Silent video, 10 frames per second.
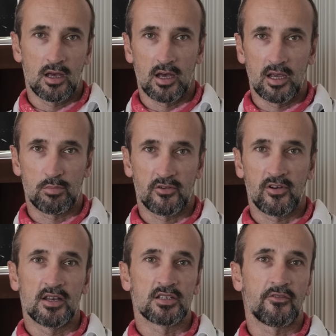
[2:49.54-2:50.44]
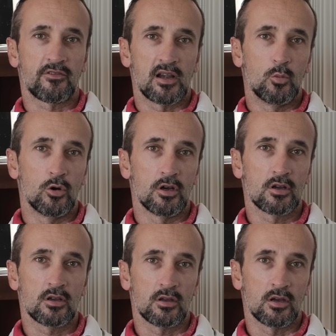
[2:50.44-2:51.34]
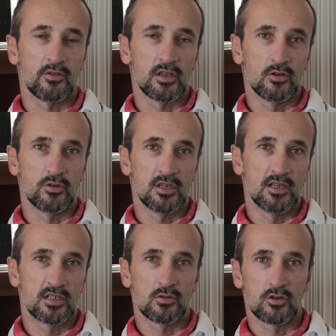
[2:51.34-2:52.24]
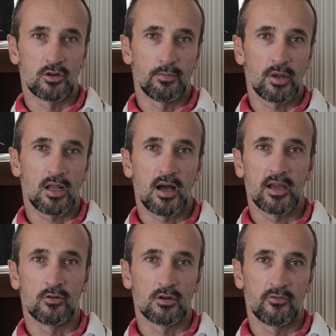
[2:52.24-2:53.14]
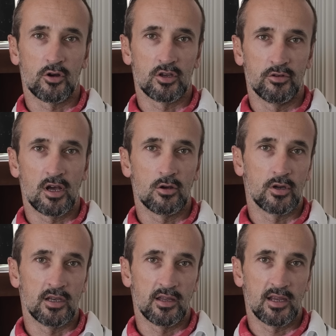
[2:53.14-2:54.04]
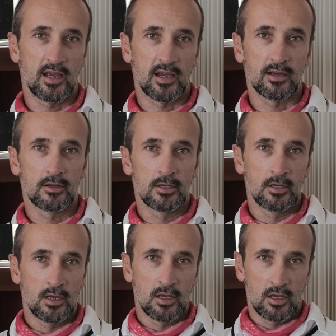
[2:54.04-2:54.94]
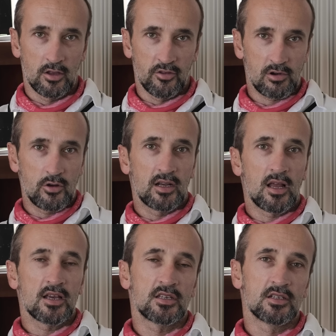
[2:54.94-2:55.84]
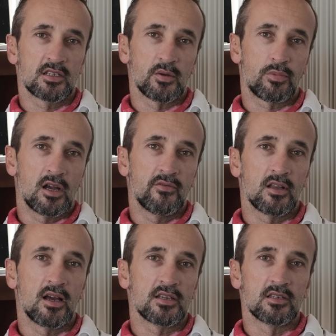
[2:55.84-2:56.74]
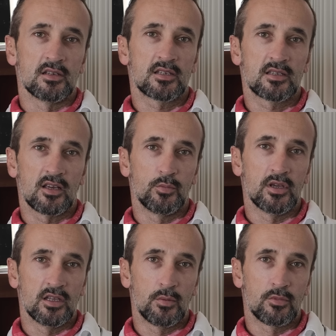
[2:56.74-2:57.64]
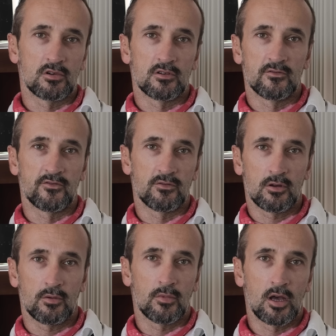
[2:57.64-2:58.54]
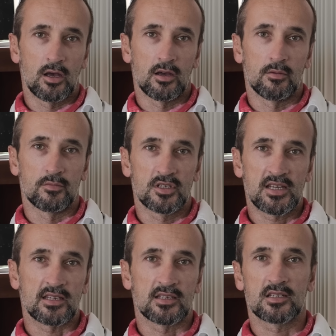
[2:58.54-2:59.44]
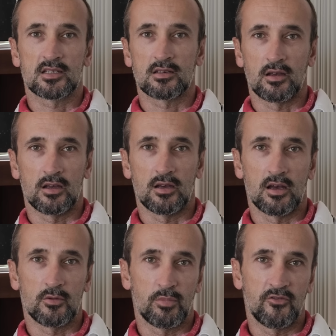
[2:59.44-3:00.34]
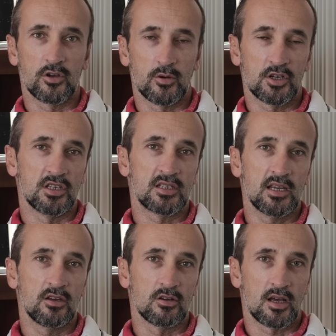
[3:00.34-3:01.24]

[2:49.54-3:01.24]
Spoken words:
It provides the framework that you'll need to apply all of what you know in the air. Throughout your license as the private license, there'll be a number of tests before you actually take your